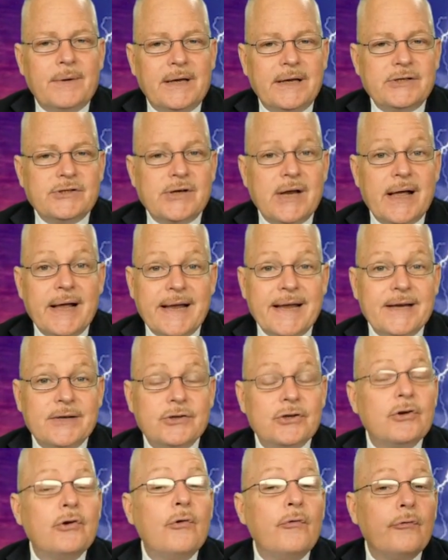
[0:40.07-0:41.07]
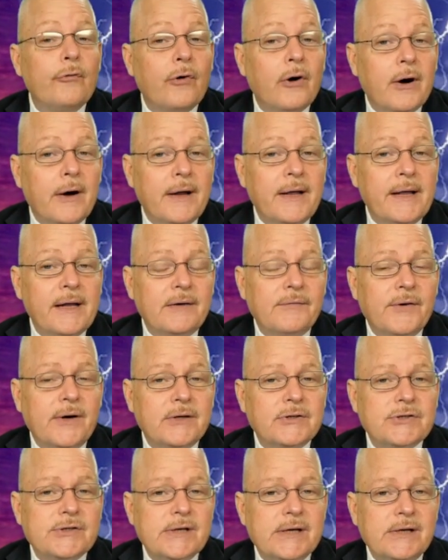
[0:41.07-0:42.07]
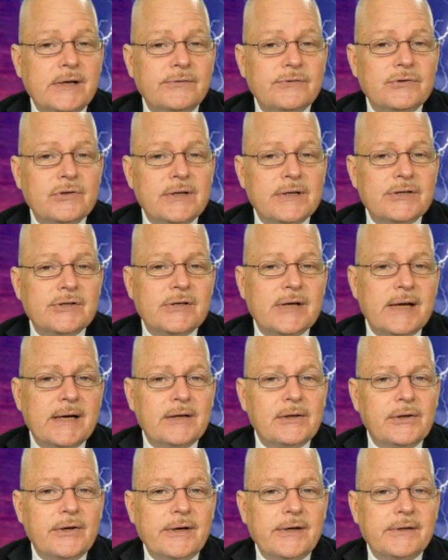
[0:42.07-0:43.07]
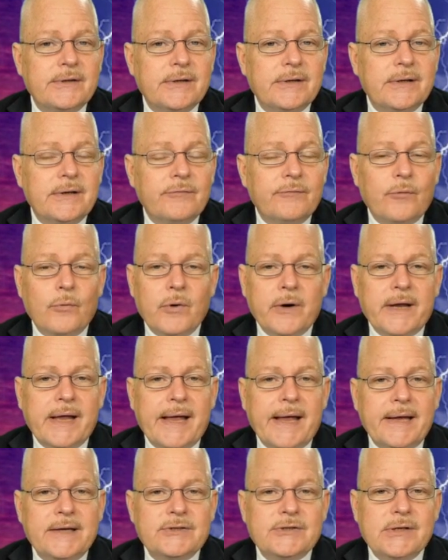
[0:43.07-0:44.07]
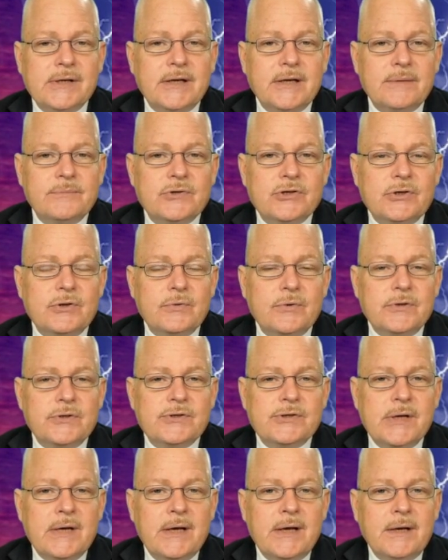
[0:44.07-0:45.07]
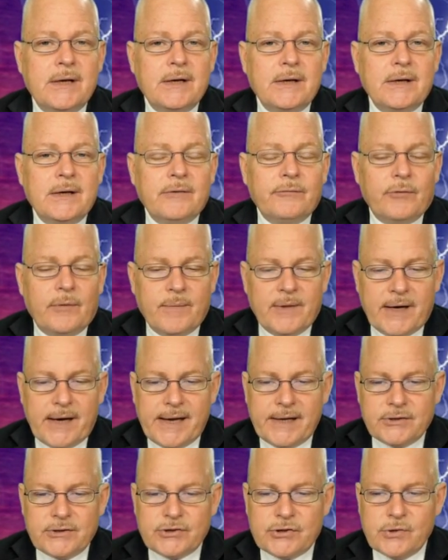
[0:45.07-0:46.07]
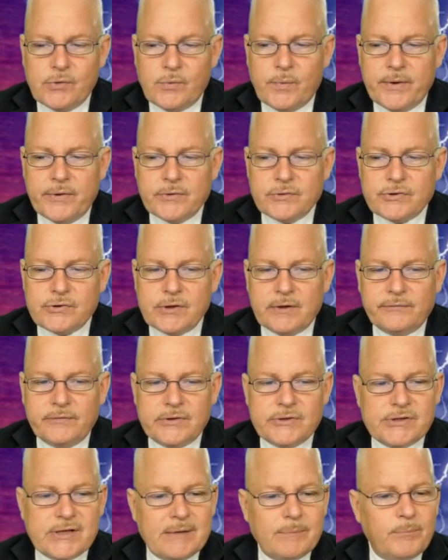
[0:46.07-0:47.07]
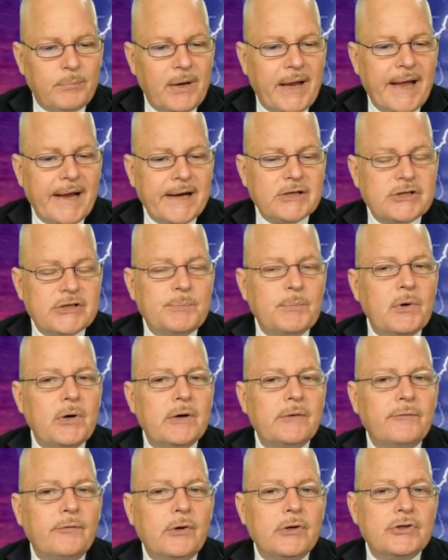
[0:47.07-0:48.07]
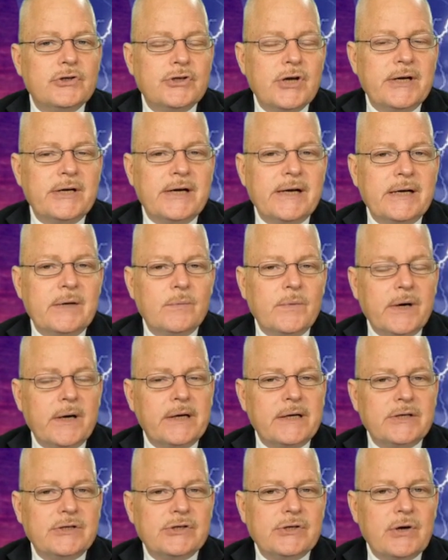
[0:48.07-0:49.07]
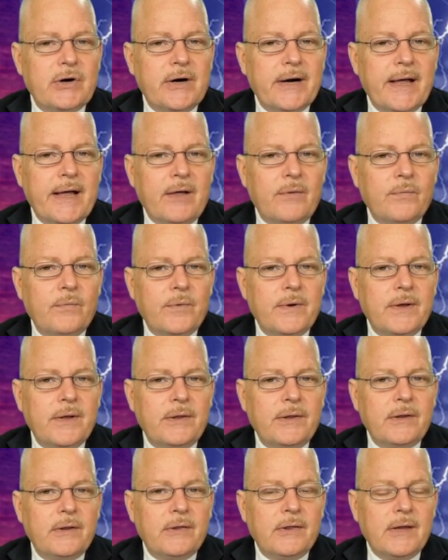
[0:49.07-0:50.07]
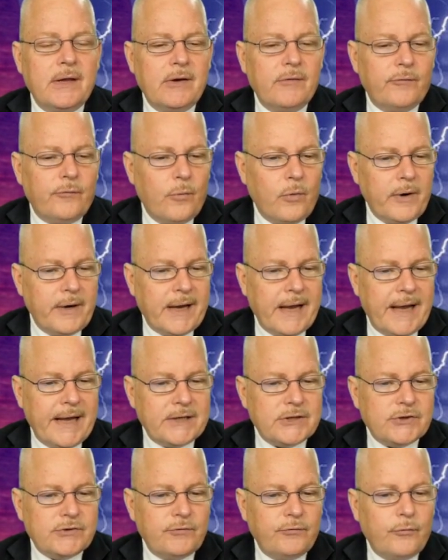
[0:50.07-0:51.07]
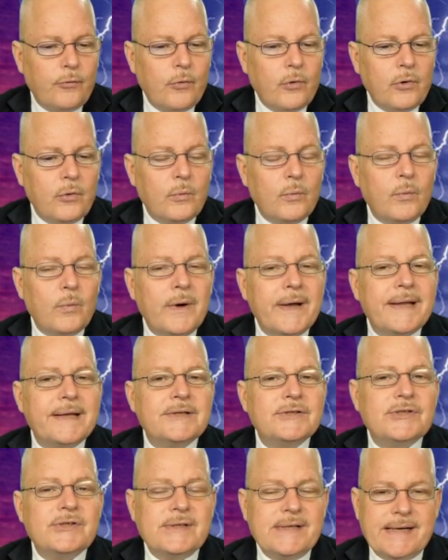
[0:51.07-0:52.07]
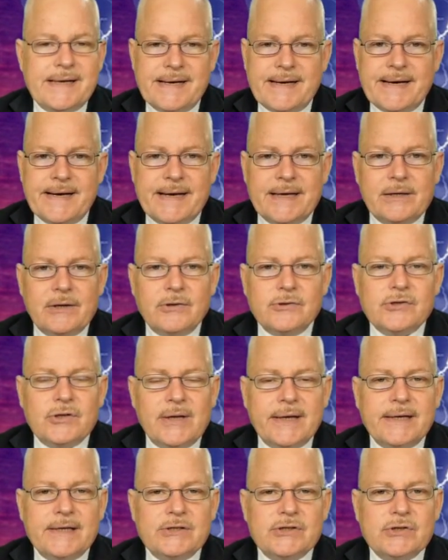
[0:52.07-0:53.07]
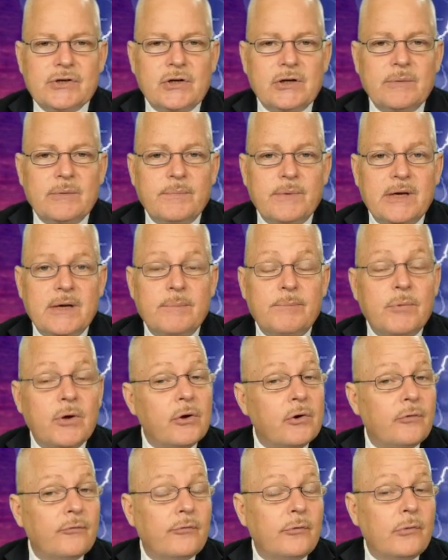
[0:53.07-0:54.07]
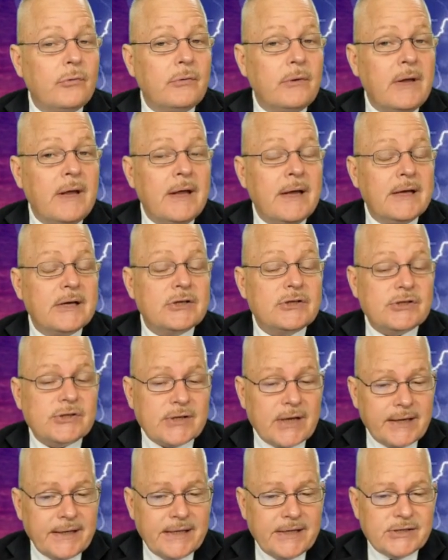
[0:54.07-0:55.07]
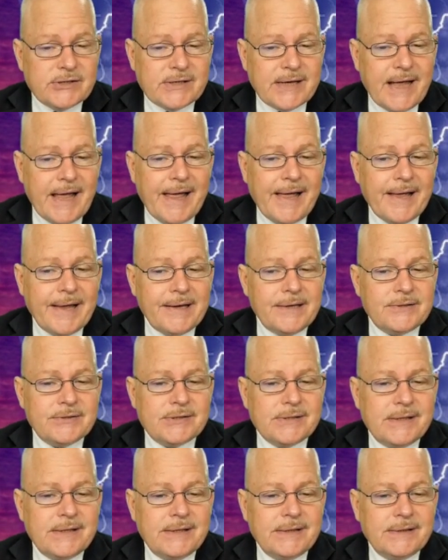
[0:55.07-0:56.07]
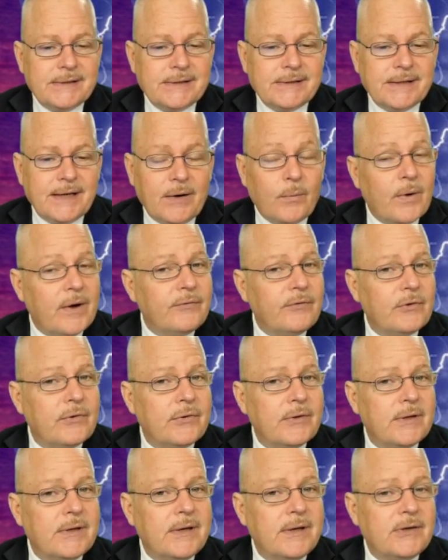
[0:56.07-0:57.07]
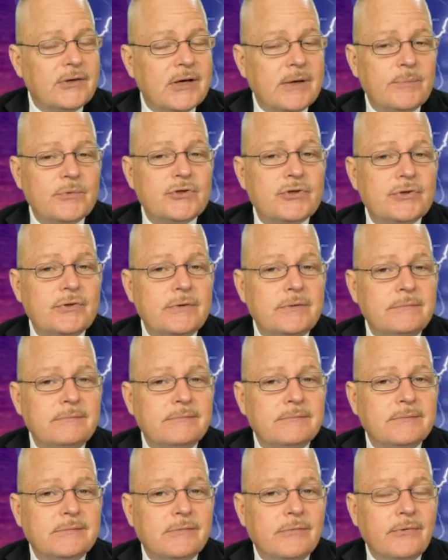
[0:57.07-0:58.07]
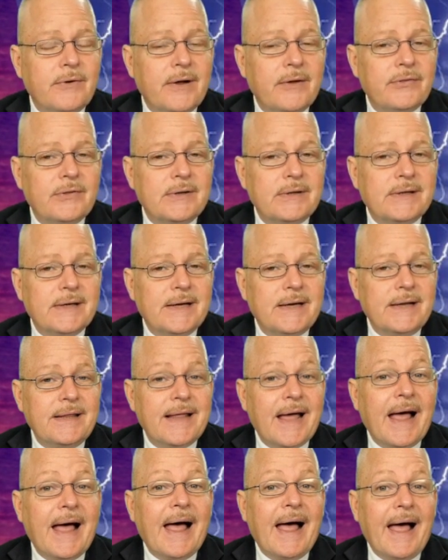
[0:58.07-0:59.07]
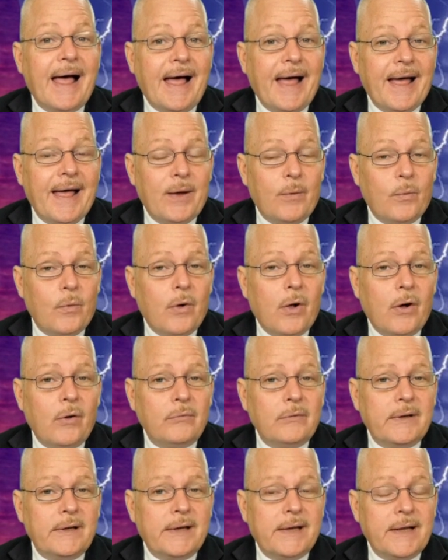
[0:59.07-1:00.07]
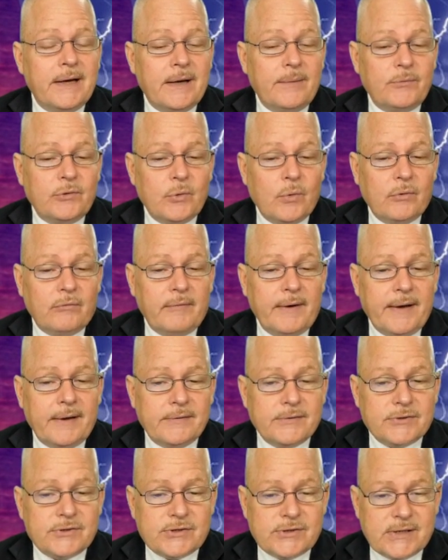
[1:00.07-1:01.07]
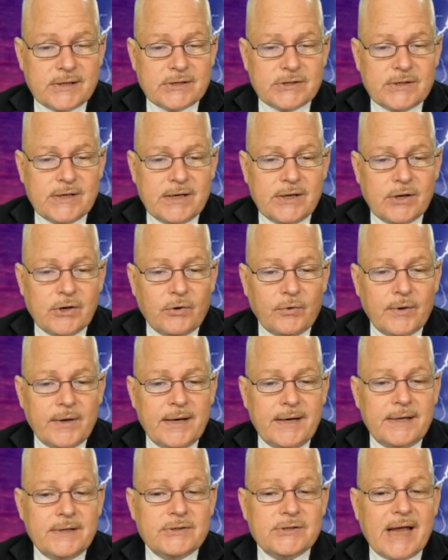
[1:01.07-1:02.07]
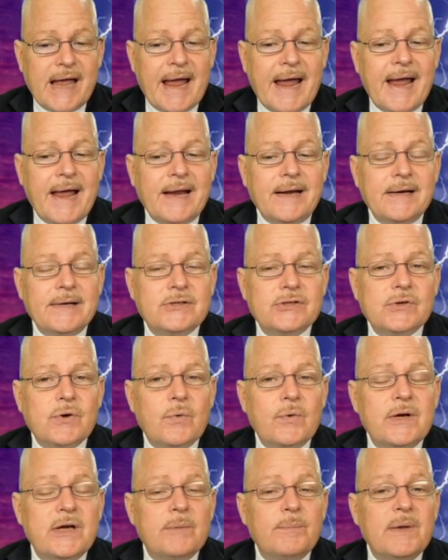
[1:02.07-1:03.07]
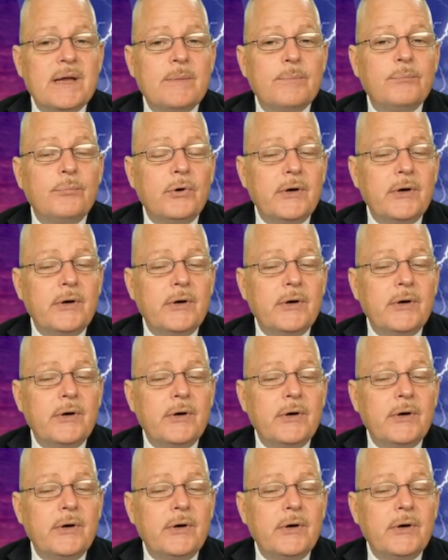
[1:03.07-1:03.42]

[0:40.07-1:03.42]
But let's not get too far ahead of ourselves. Let's take a look at the forecast that comes to us from the National Weather Service in Blacksburg, Virginia. And we're going to start out with the forecast for Wednesday. It looks like it's going to be beautiful, sunny skies. However, the temperature throughout the day, the high will only get up to around 60 degrees, and it's going to be